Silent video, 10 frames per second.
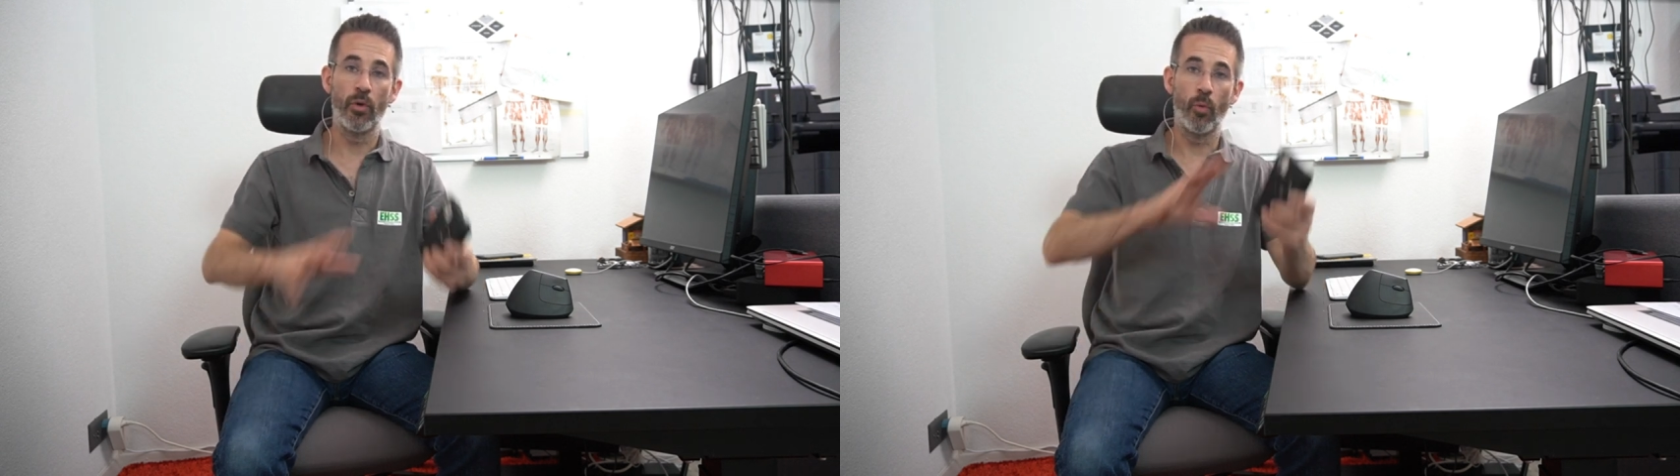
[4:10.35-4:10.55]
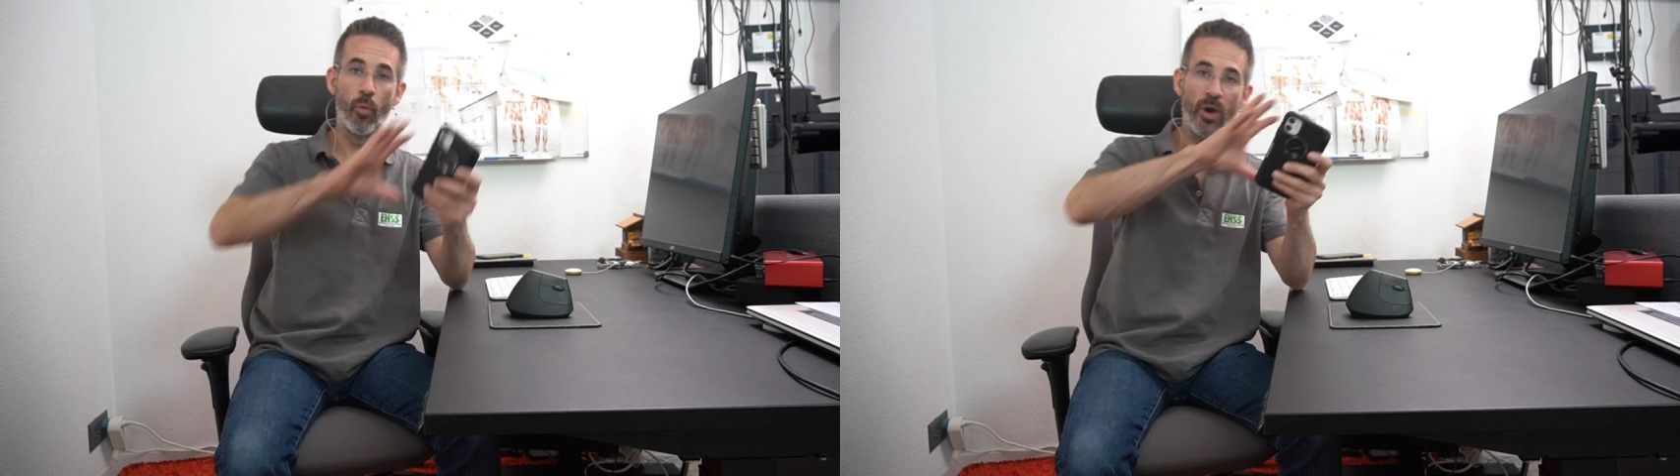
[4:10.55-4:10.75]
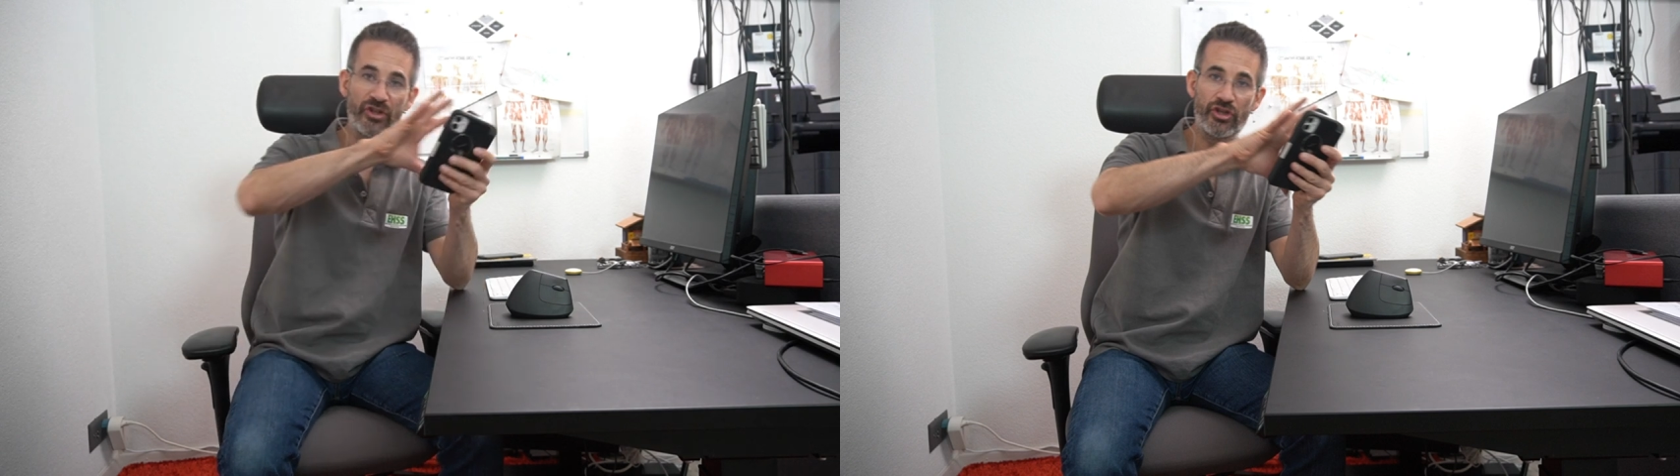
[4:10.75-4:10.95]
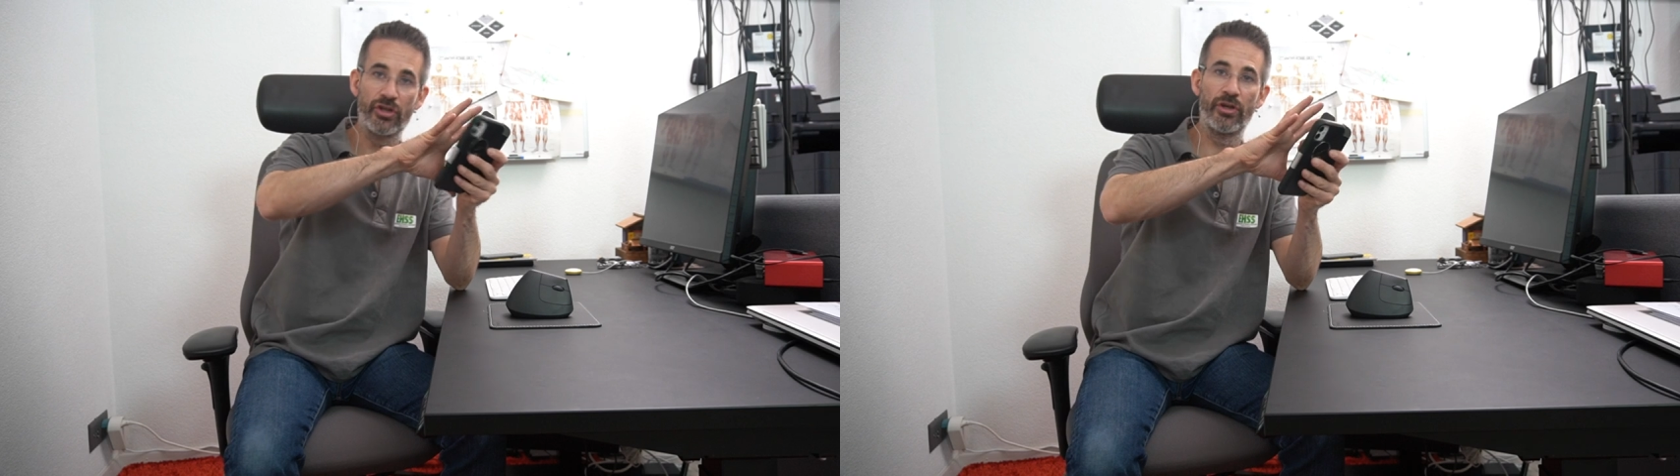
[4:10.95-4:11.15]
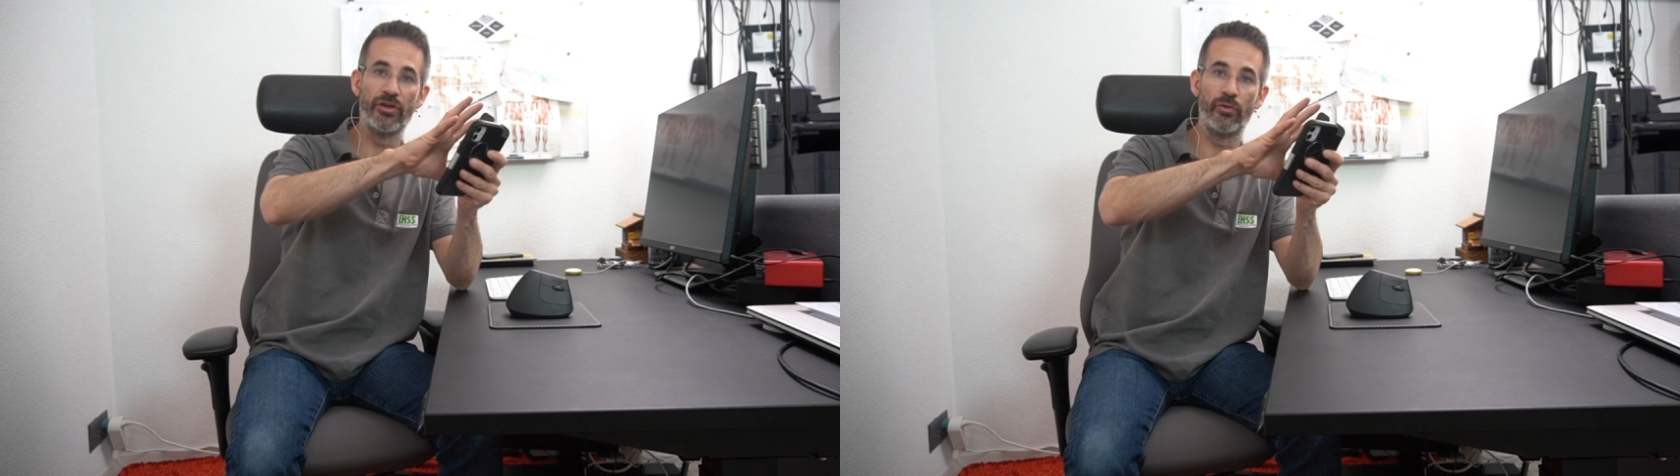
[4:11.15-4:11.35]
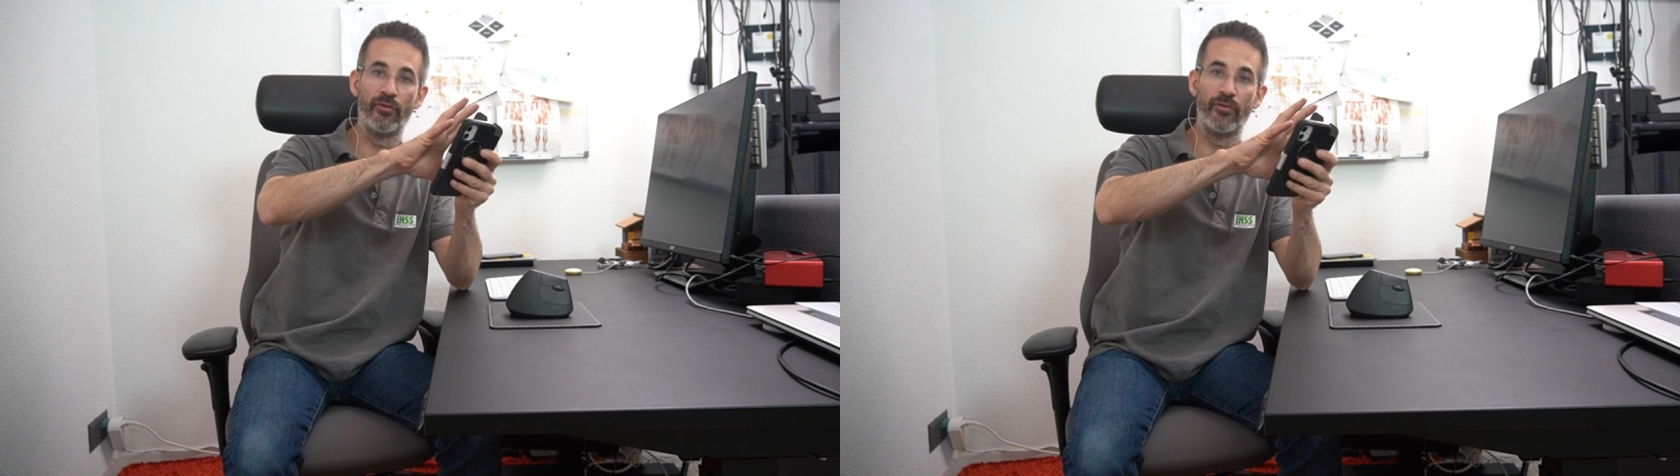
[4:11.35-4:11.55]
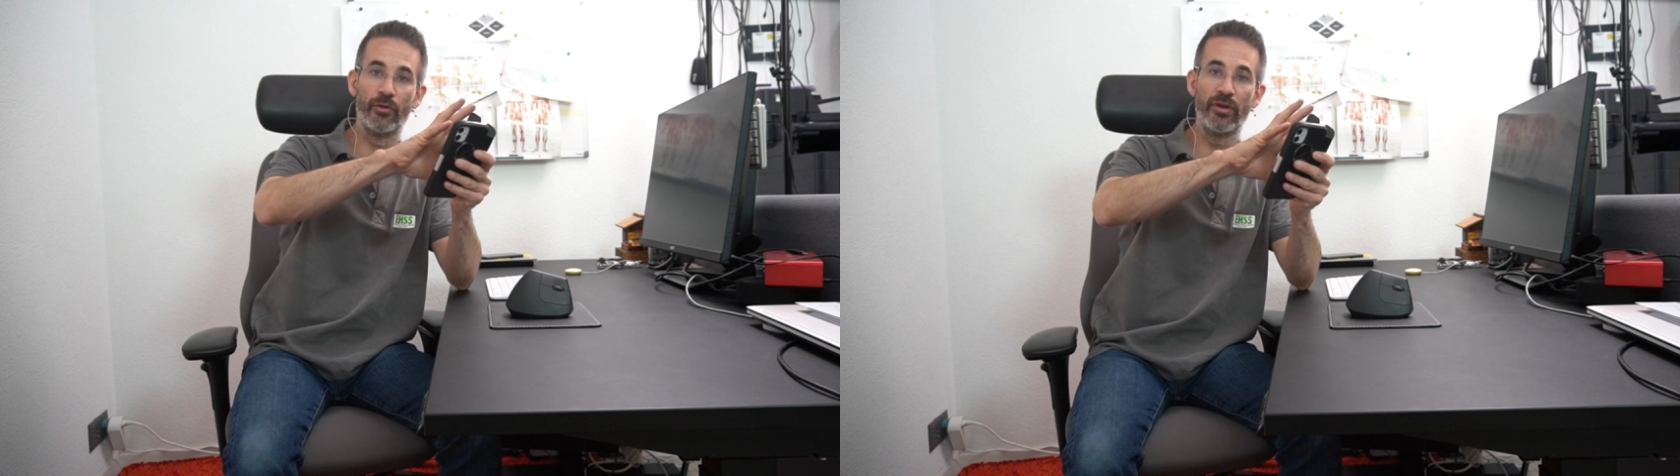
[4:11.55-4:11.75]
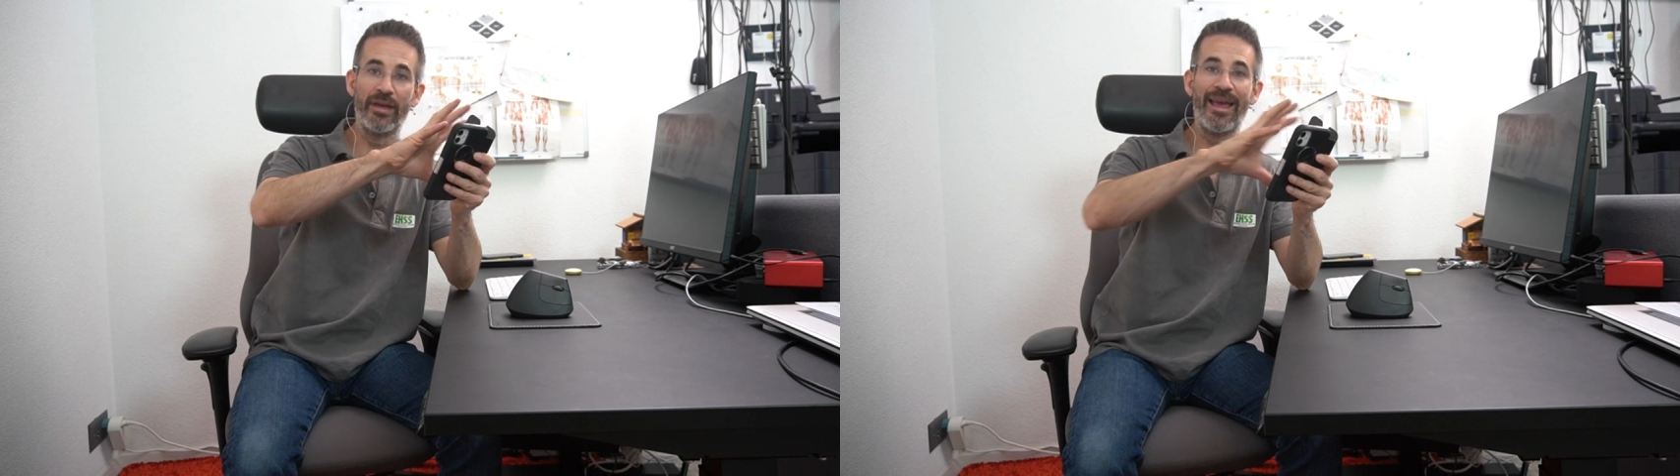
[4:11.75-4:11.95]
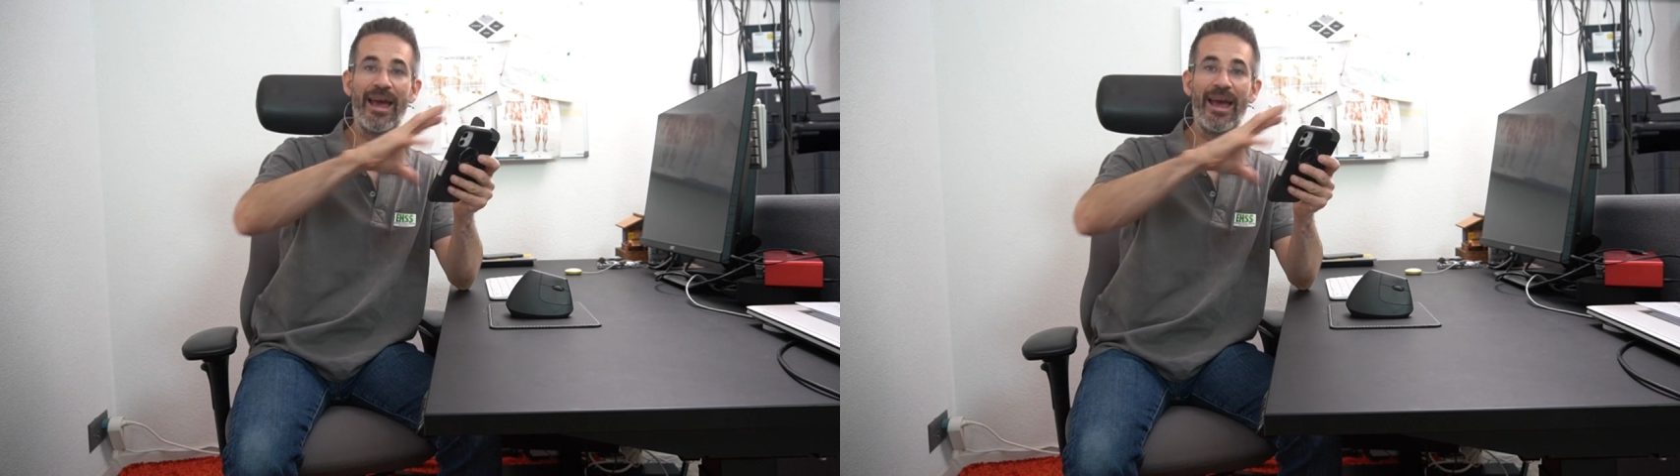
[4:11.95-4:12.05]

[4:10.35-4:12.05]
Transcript: watch your phone